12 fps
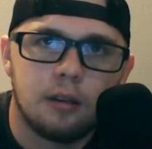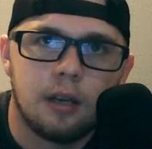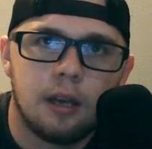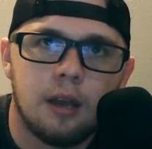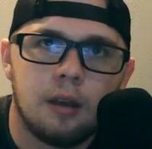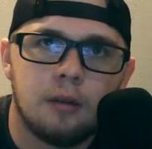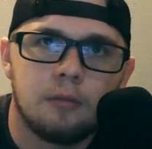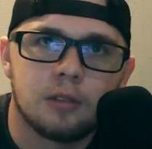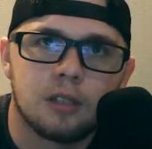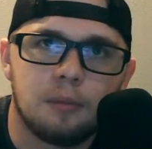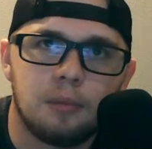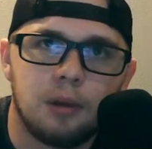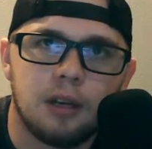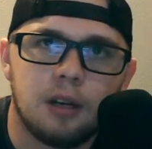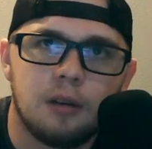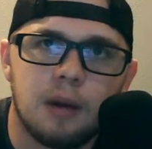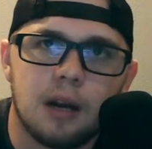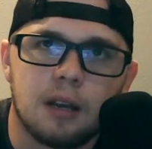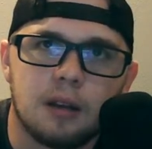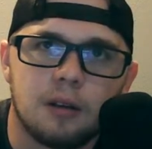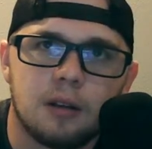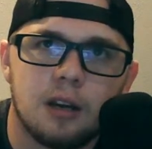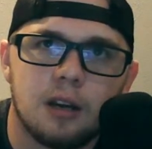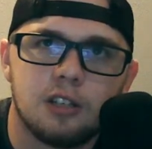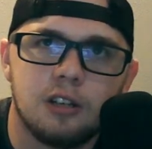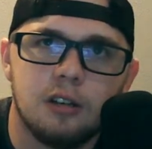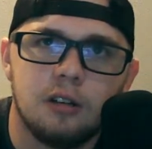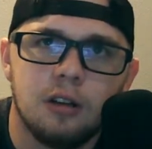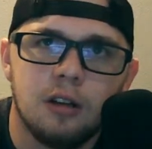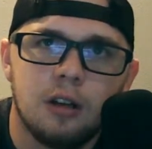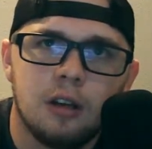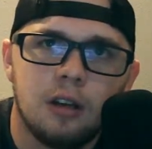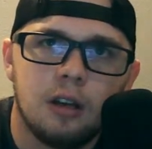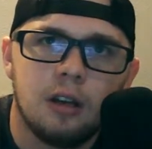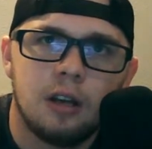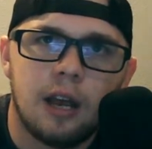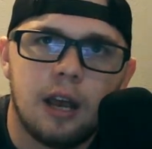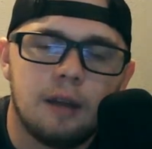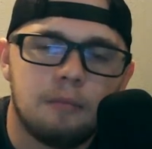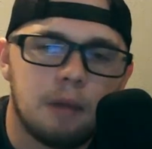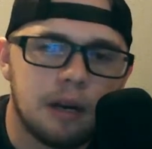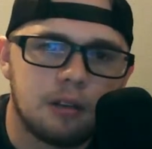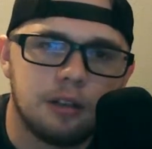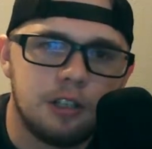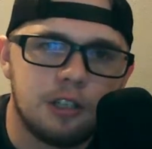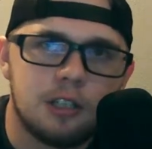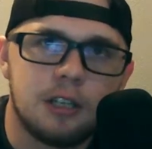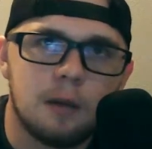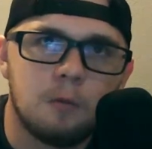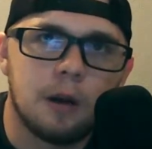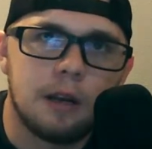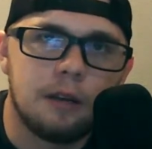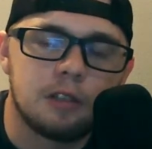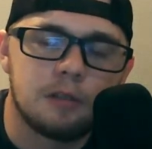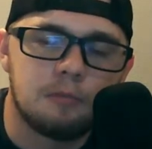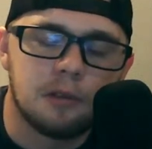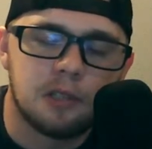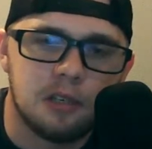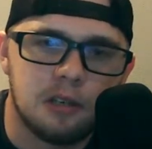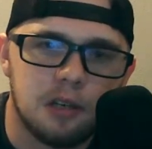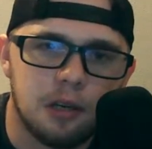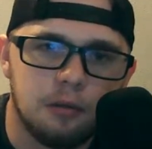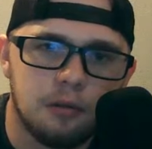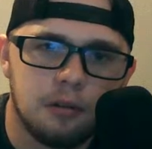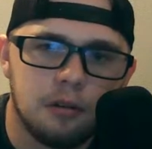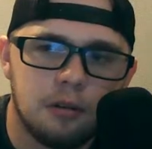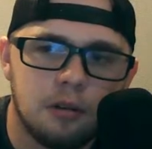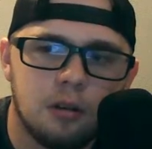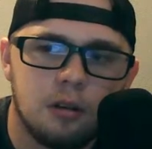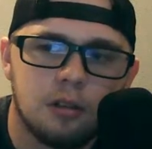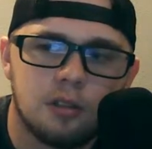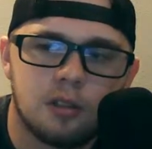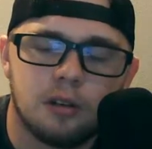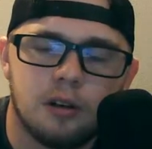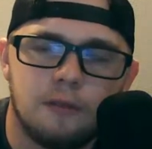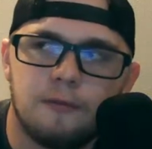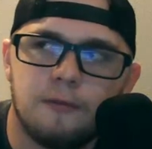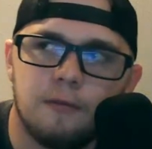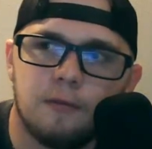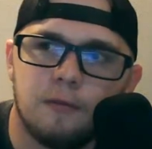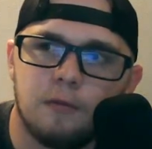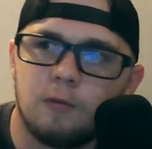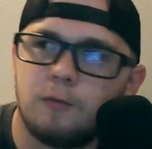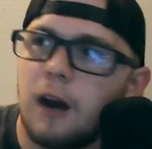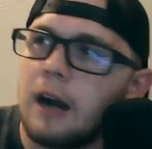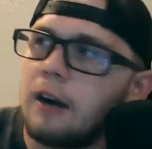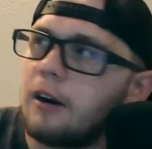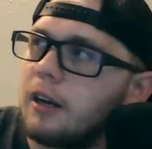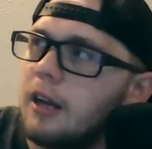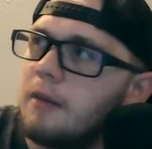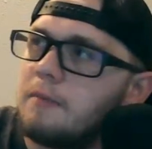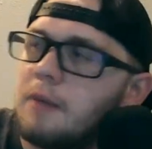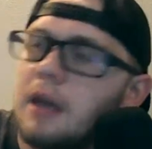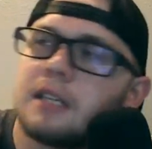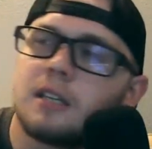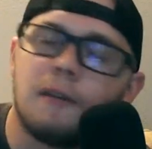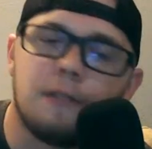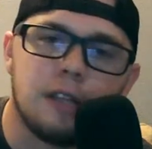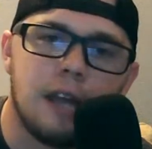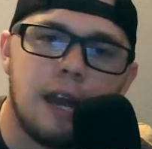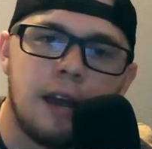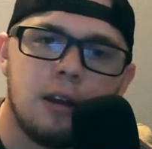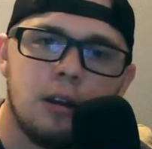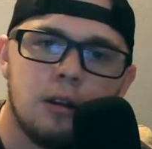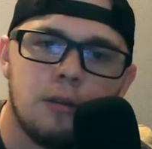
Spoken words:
and was complaining about a concussion, and Mike Leach did what he was supposed to do. So you're firing him based off of that.